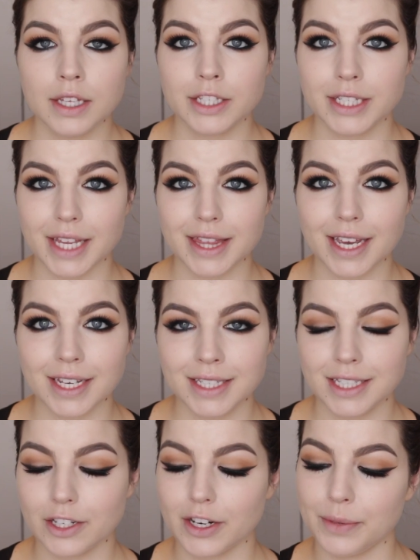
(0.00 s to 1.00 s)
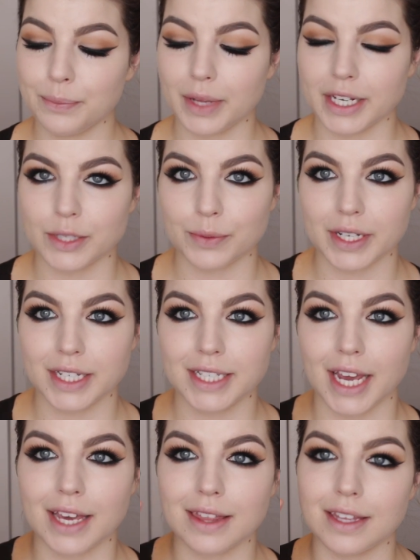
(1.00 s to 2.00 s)
To set that concealer in place, we're going to
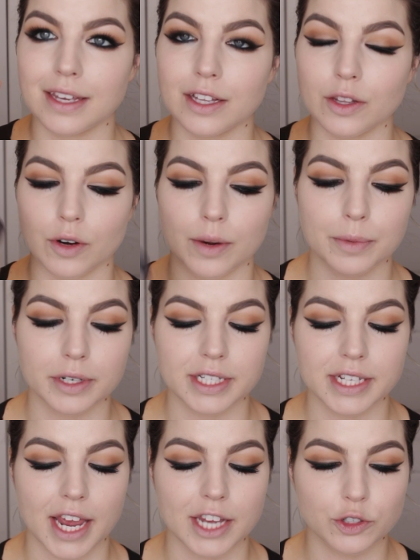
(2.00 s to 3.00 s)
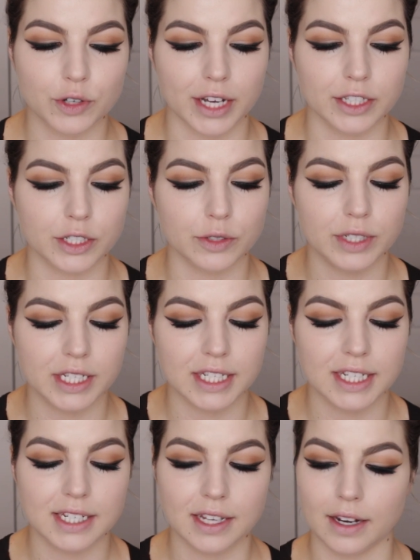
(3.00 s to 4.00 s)
take the Laura Mercier
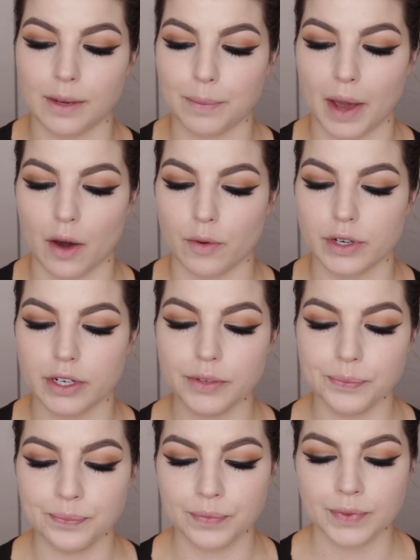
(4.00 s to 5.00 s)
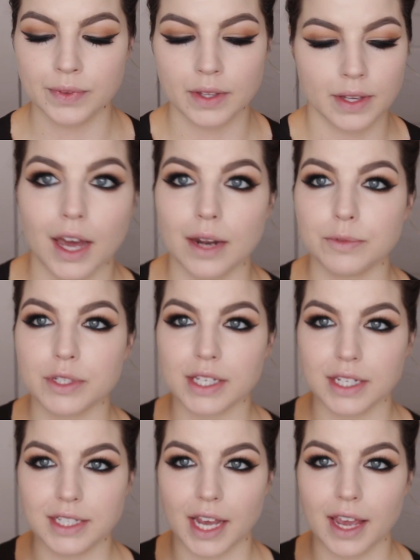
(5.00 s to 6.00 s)
Translucent Setting Powder. I'm just
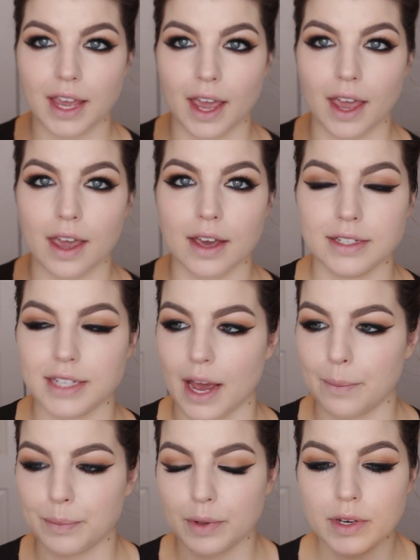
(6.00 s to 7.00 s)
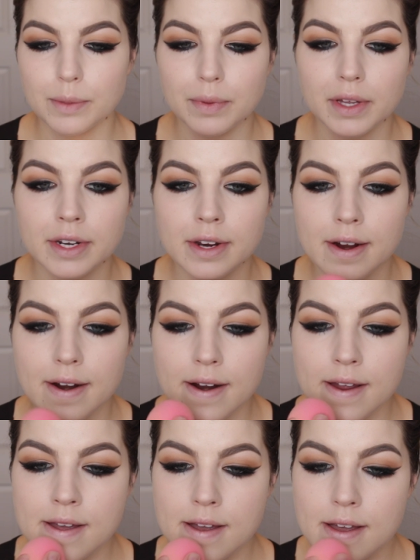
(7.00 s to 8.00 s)
going to take a damp beauty
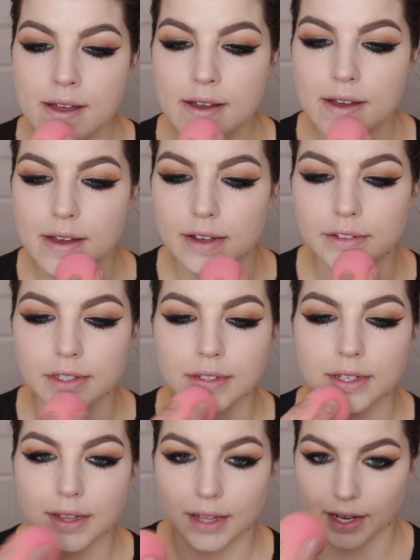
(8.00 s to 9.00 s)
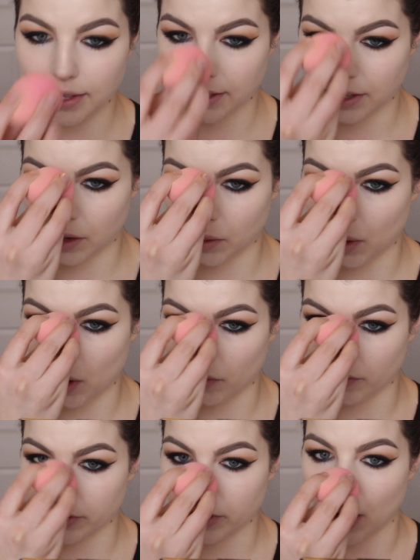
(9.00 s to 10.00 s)
blender and just lightly go
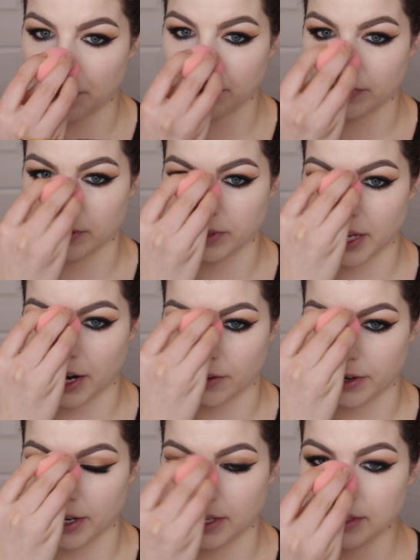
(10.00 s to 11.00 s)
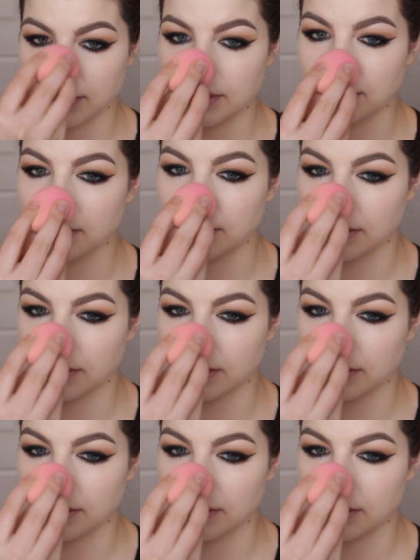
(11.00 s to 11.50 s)
over top of those areas.